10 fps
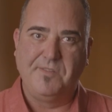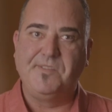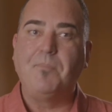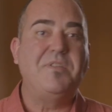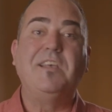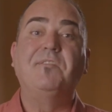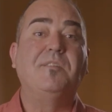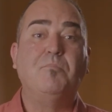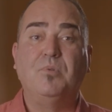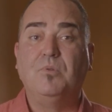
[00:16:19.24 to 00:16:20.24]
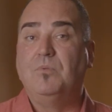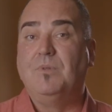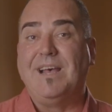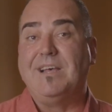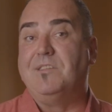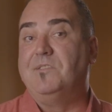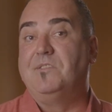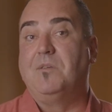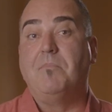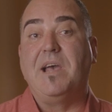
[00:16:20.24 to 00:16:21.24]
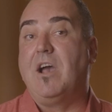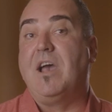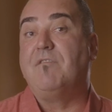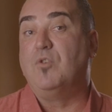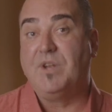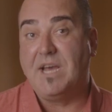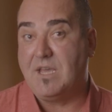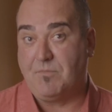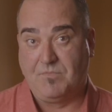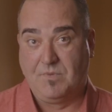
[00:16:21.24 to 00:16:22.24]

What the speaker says: Something as simple as, may I have your name,